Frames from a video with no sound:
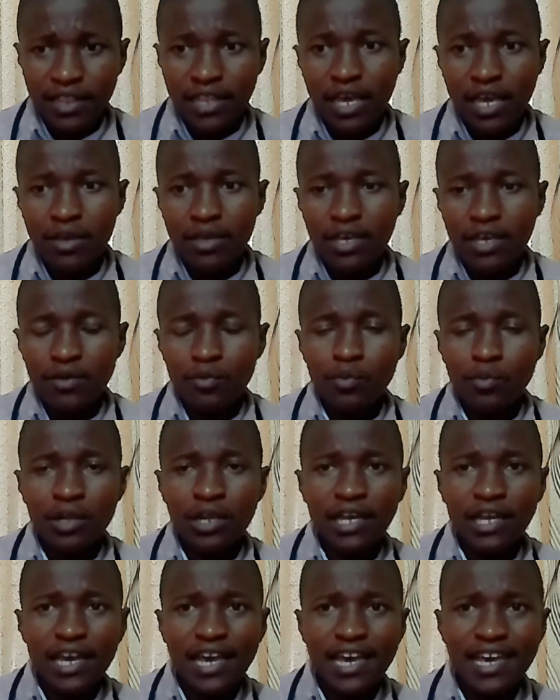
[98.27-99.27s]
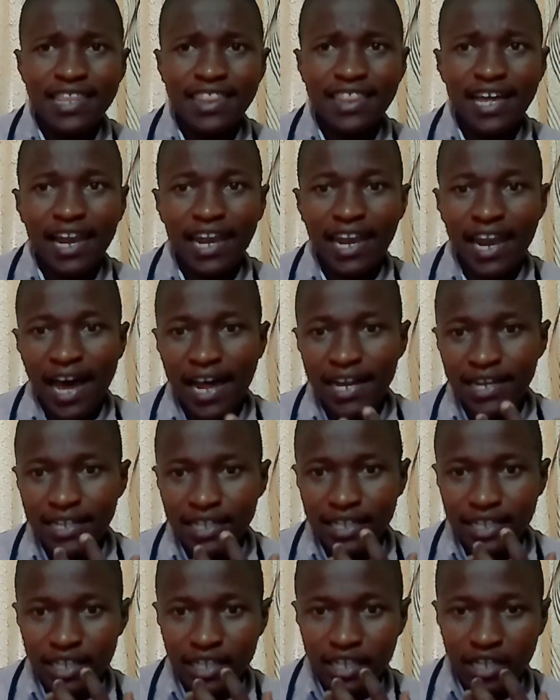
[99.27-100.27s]
they will either
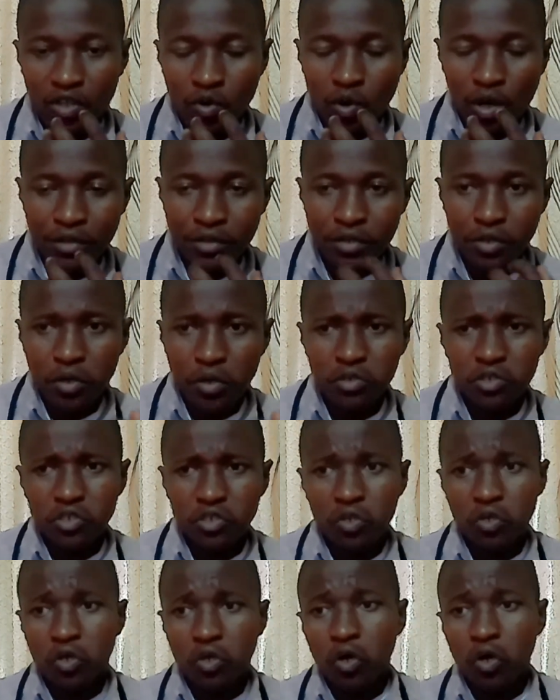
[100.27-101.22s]
land in your throat